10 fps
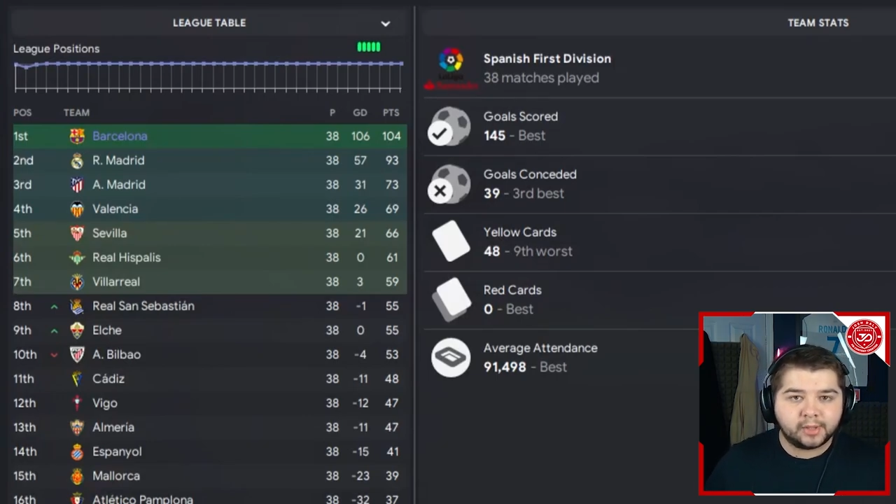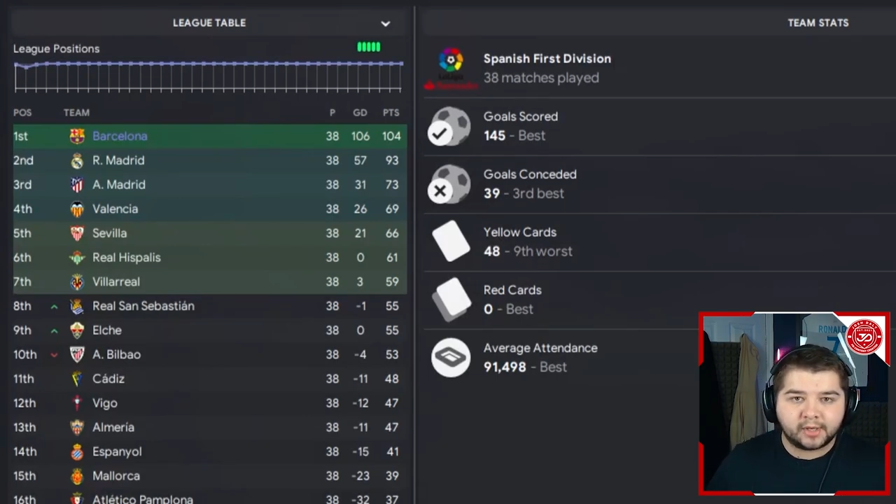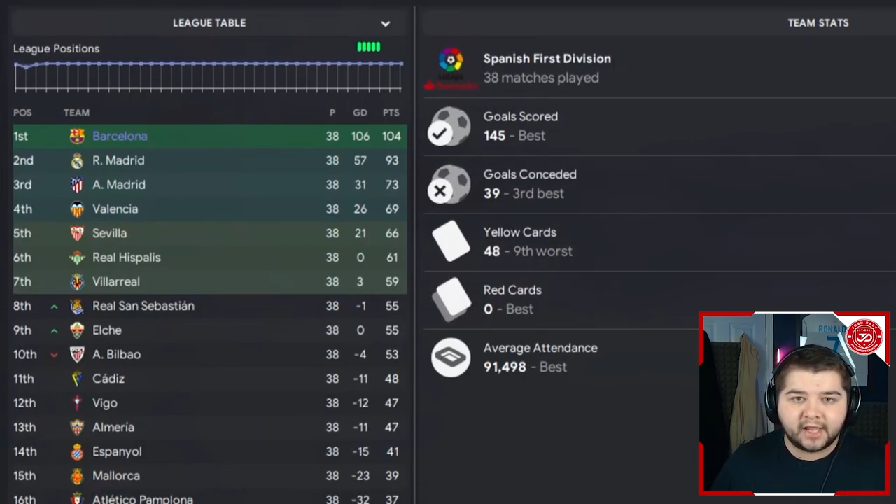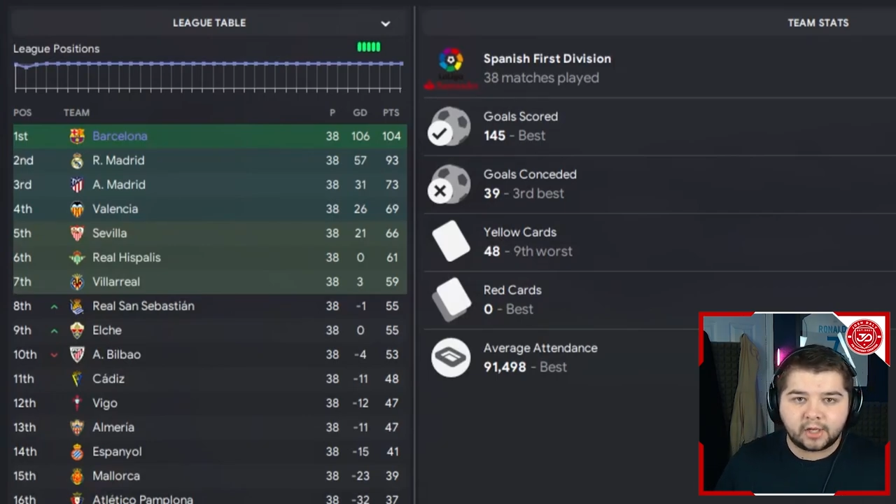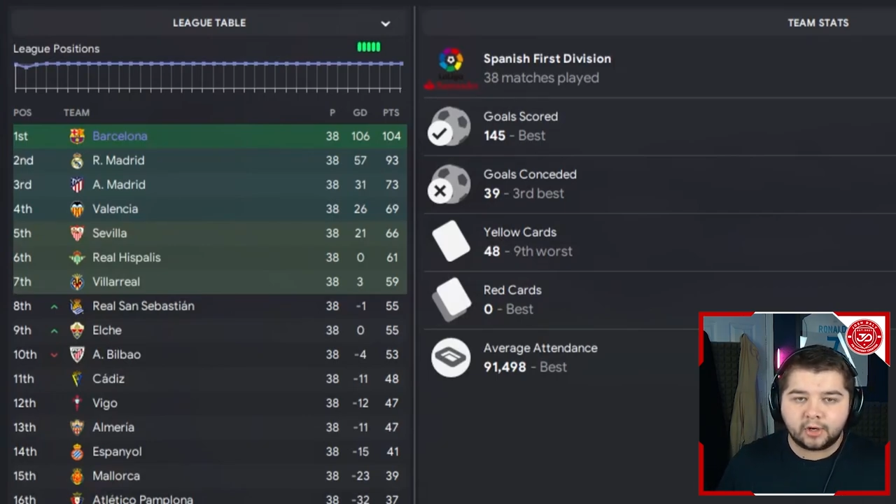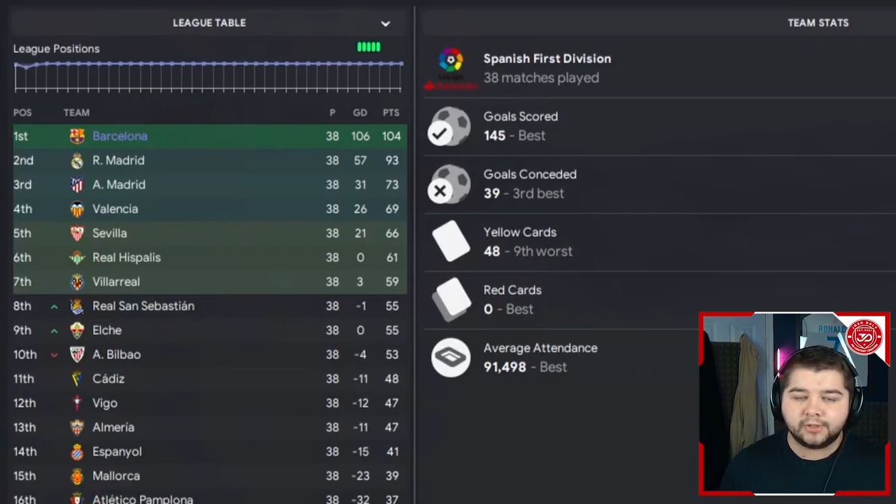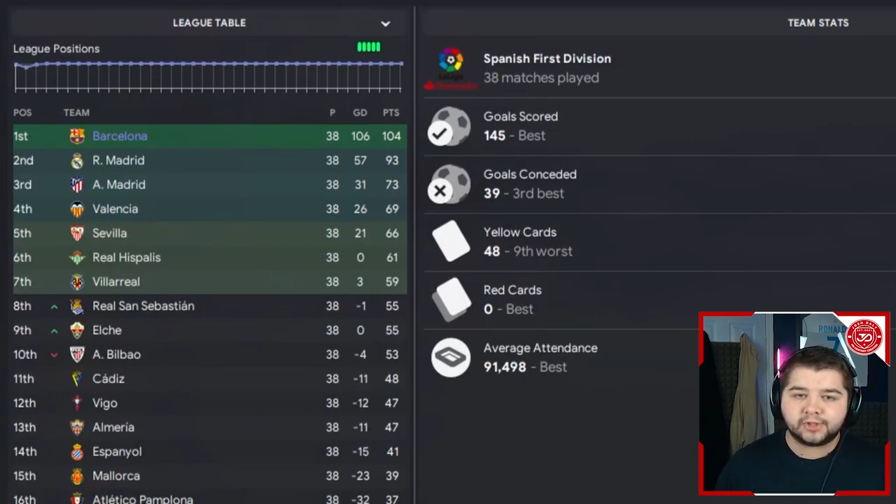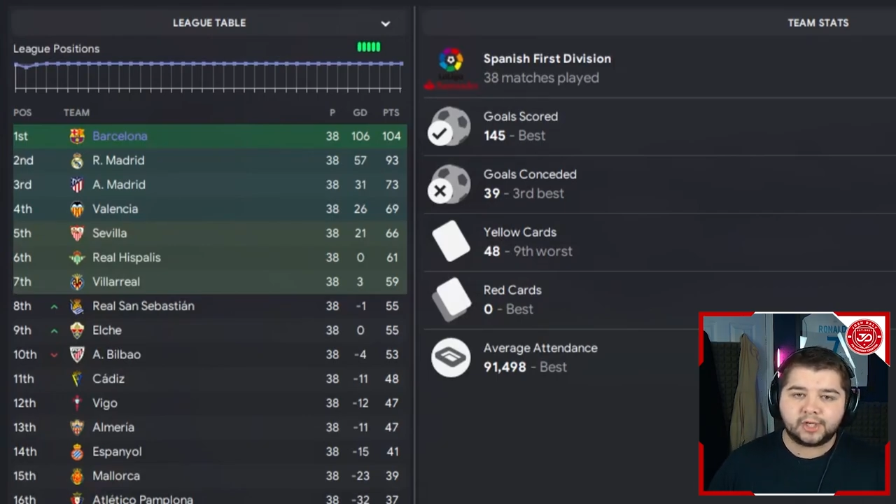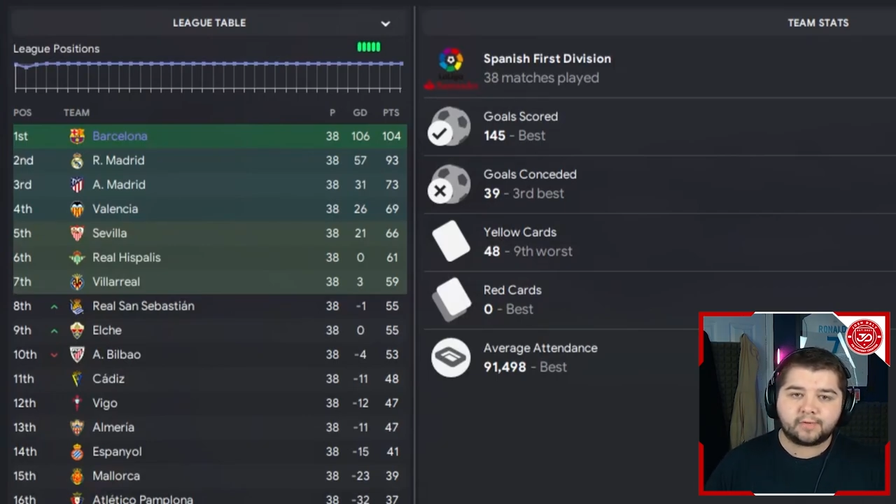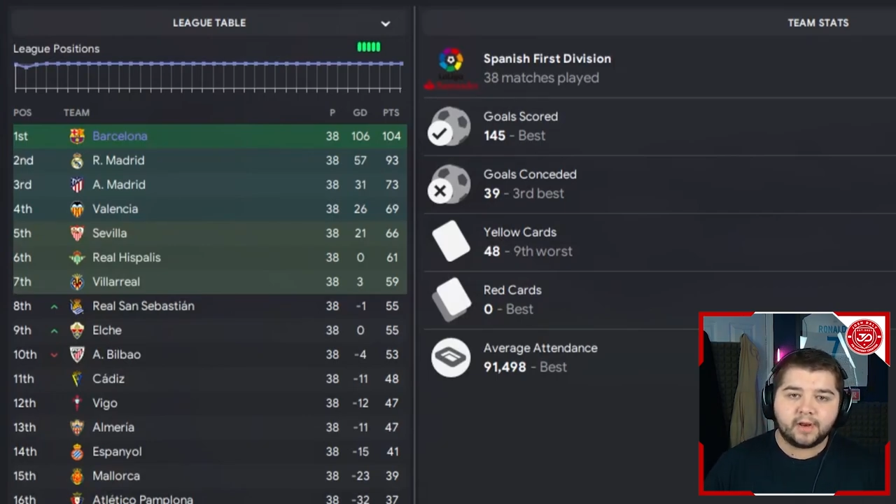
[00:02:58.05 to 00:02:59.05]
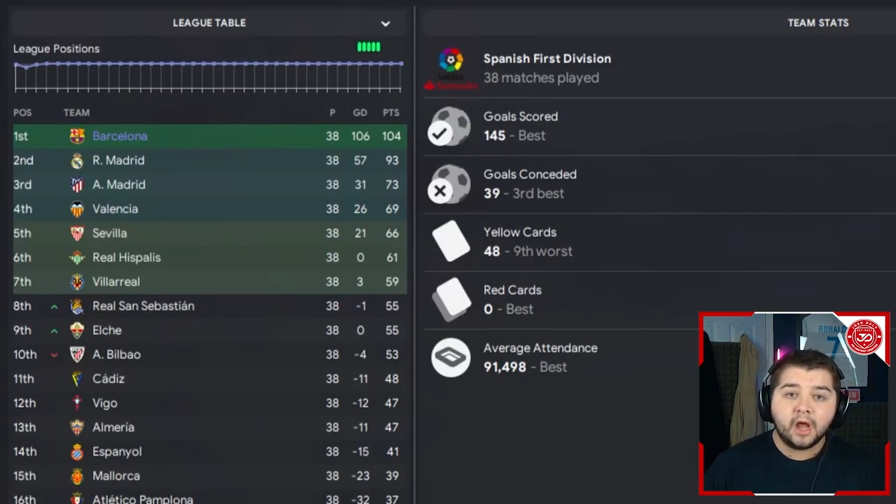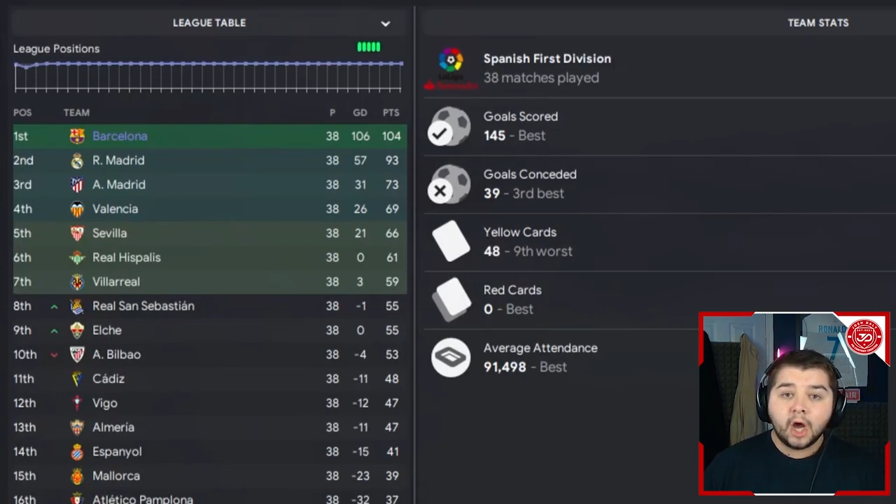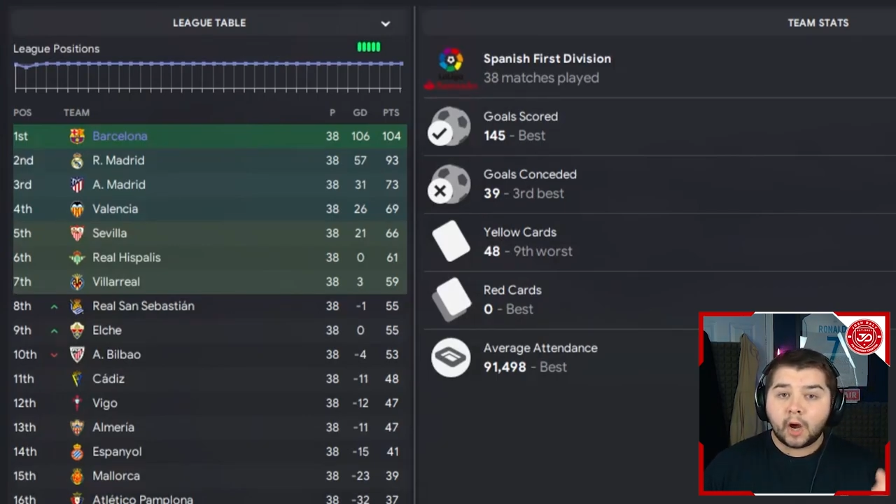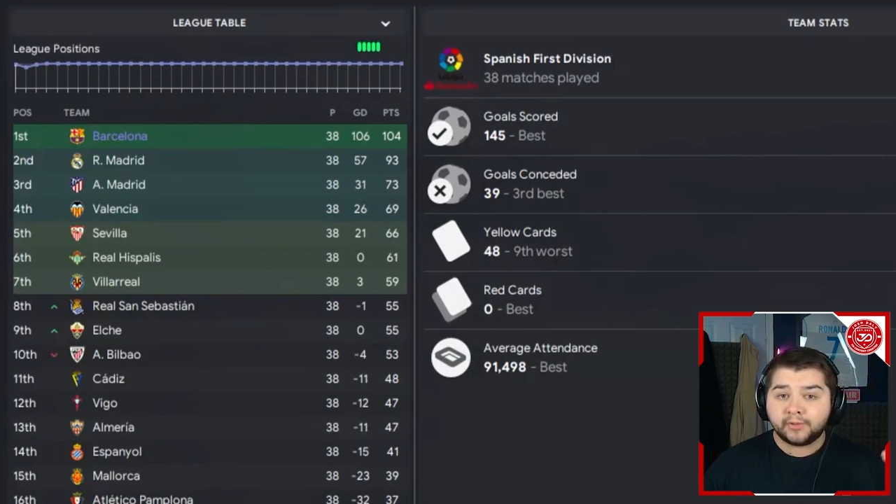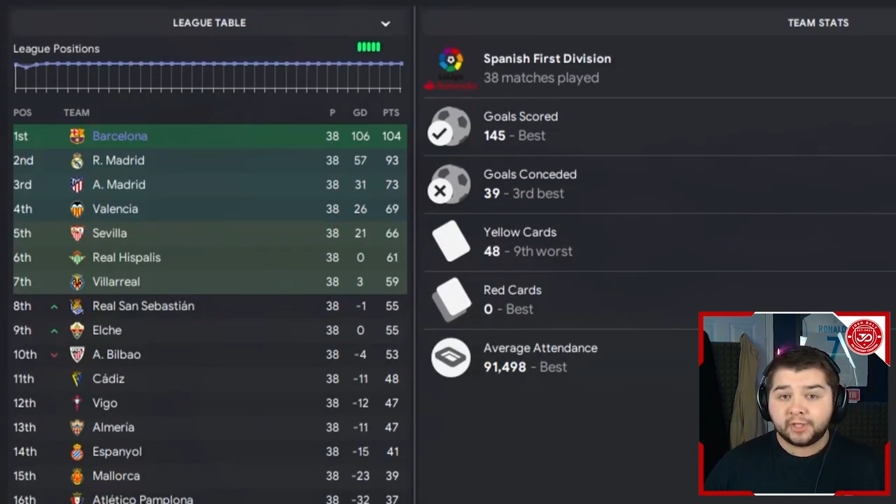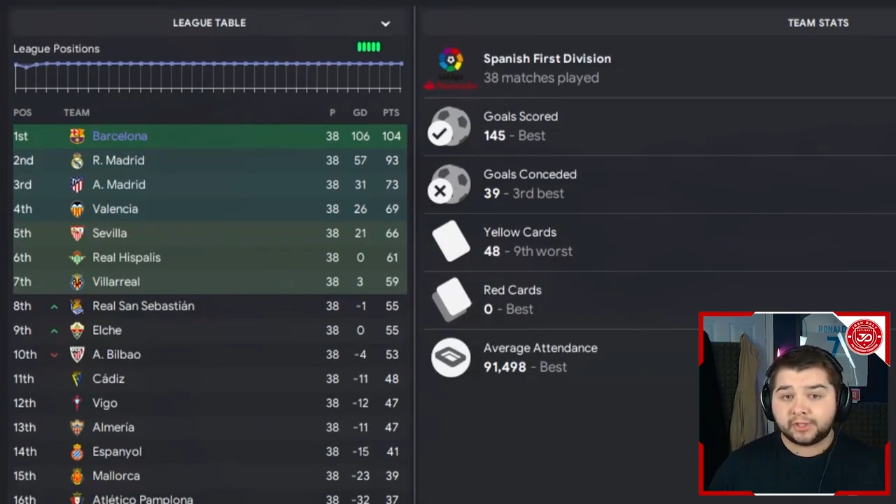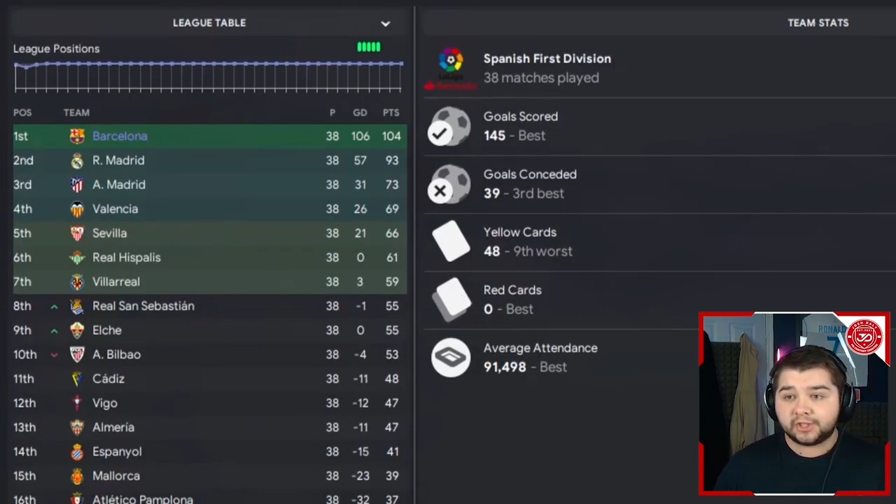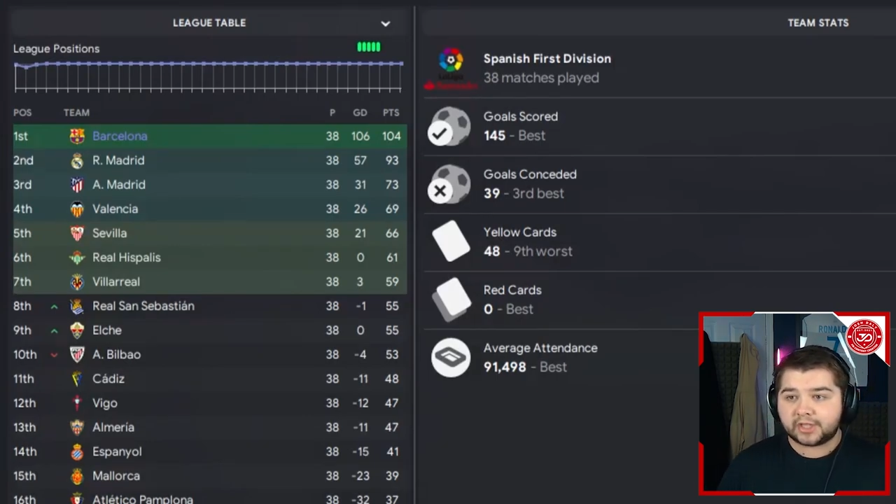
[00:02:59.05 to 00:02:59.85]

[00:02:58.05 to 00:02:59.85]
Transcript: really good considering, obviously, this is